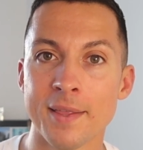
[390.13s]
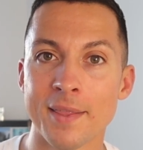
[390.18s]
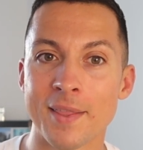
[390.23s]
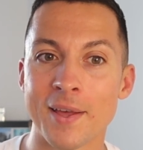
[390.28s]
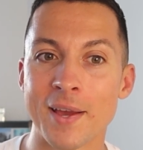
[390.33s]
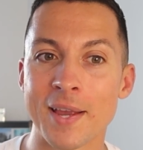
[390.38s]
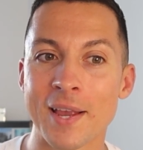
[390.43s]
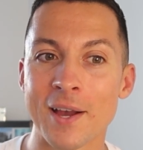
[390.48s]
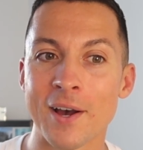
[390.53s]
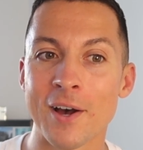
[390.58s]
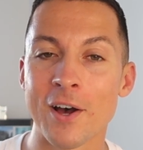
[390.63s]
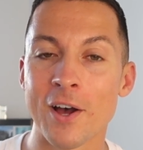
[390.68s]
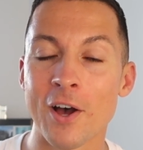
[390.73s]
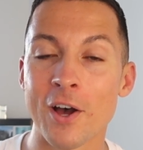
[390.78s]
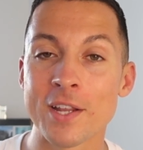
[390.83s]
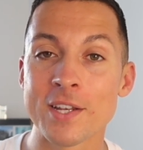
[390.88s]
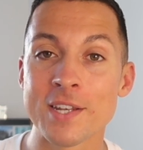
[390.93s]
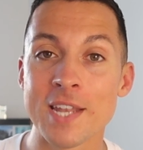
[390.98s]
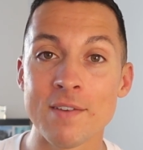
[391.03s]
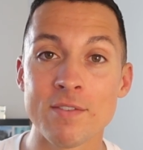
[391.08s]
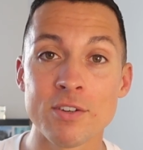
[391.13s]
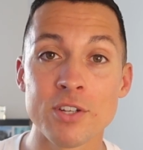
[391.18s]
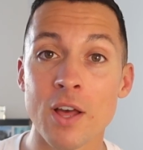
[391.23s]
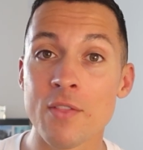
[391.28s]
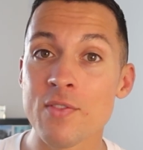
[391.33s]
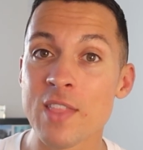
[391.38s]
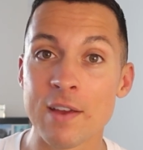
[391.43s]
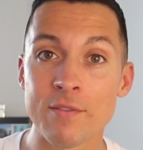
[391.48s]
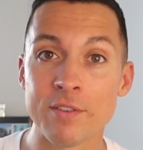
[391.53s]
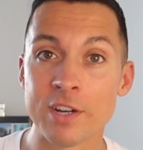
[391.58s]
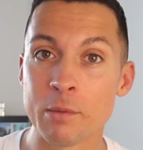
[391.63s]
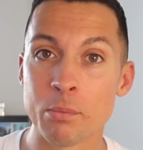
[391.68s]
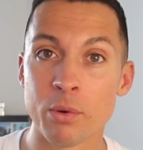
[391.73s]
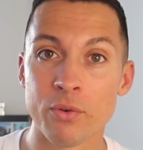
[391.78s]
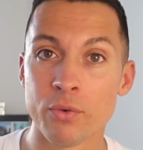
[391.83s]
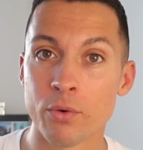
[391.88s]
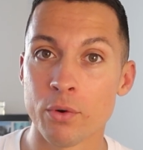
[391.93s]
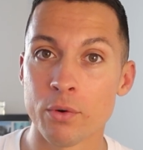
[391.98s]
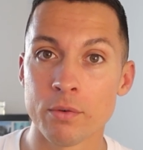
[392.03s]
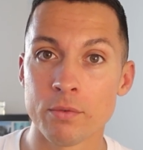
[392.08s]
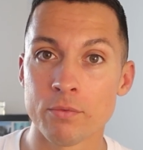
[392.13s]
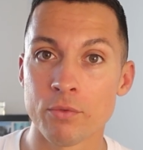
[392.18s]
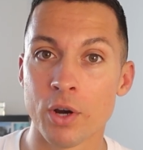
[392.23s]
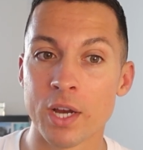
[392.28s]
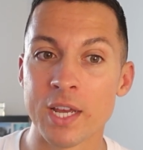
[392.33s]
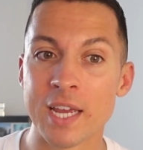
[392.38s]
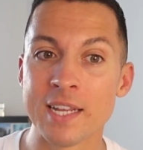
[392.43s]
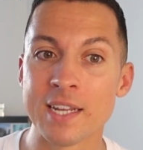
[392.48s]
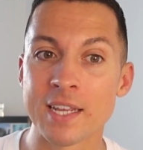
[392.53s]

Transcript: Like I, would never done that really before, right?